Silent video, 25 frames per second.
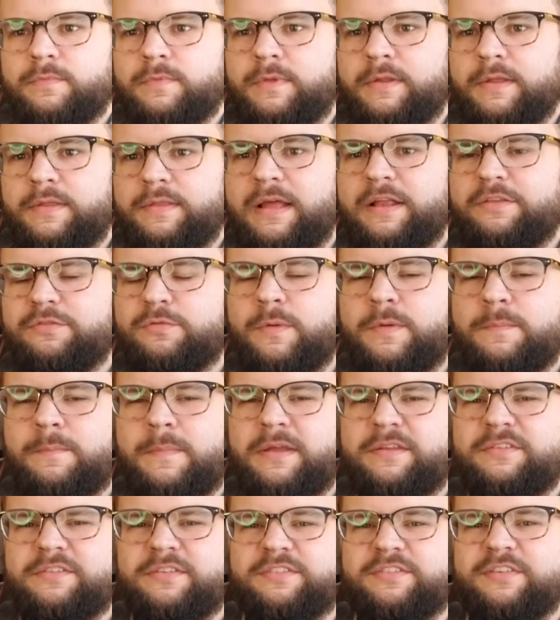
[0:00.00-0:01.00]
That's what
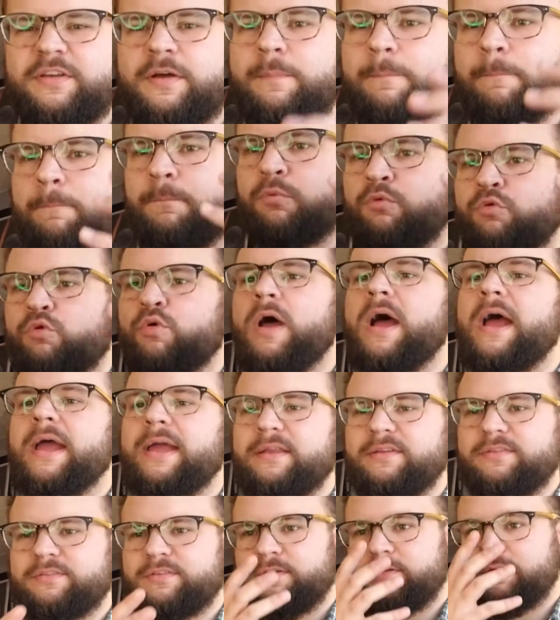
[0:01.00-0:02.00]
makes it sound
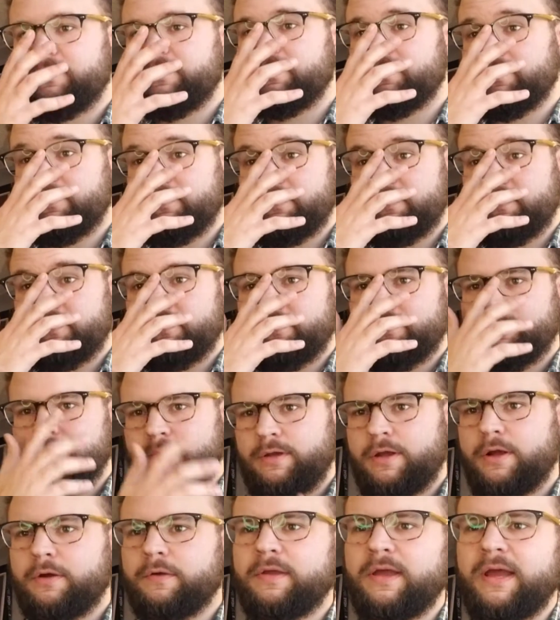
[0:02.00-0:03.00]
bright.
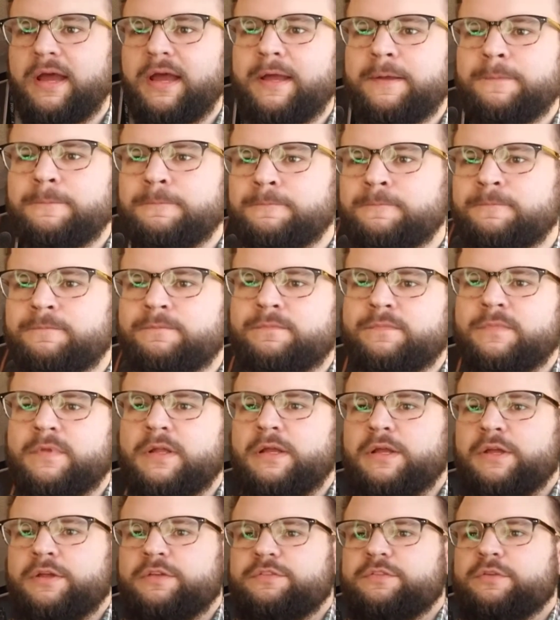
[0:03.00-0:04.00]
Okay?
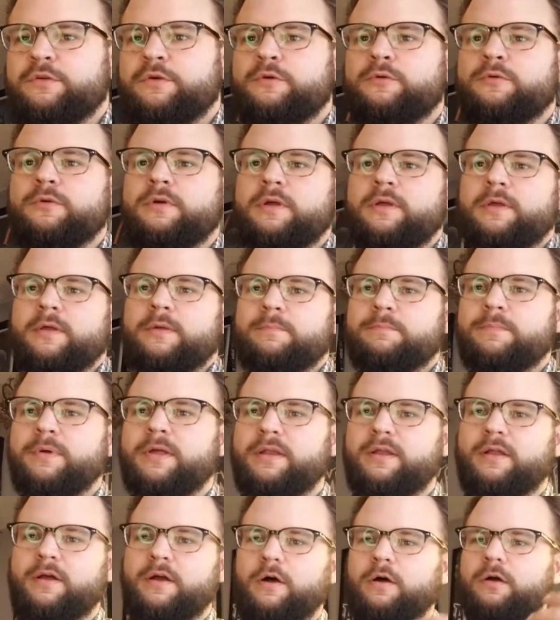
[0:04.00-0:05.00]
So,
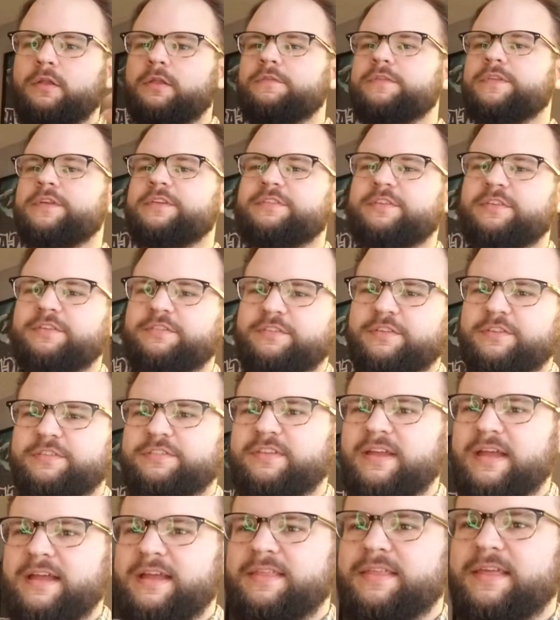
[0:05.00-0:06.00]
but all of this is to
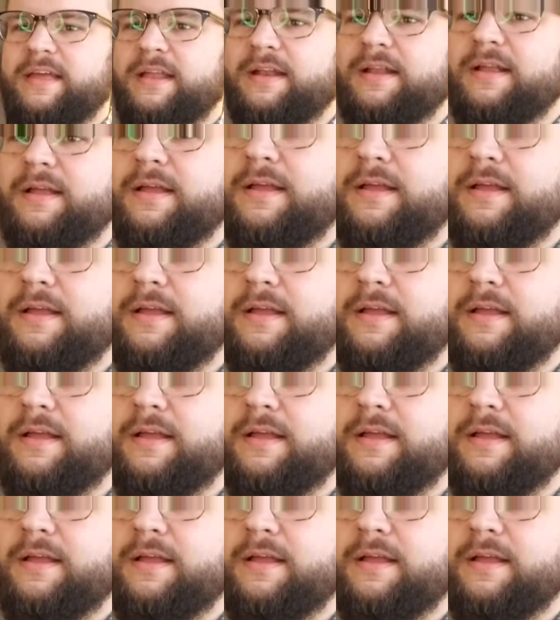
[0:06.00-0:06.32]
say that